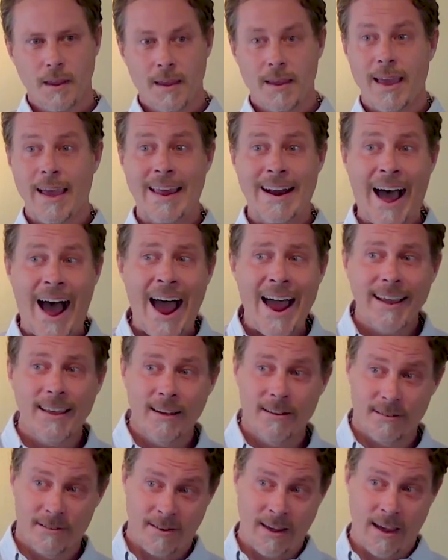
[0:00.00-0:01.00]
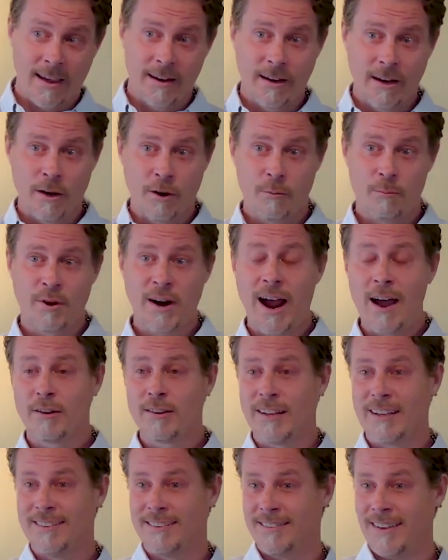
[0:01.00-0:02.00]
And I can stand here and
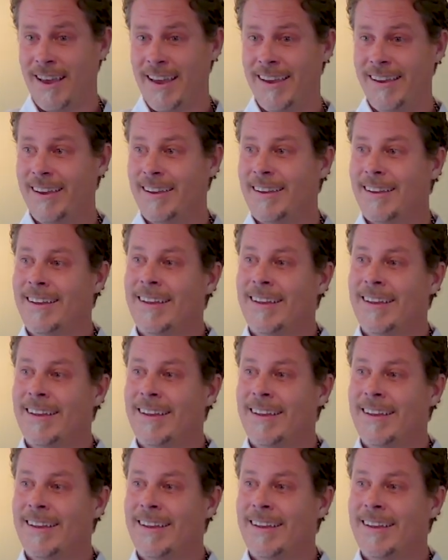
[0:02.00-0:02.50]
proudly say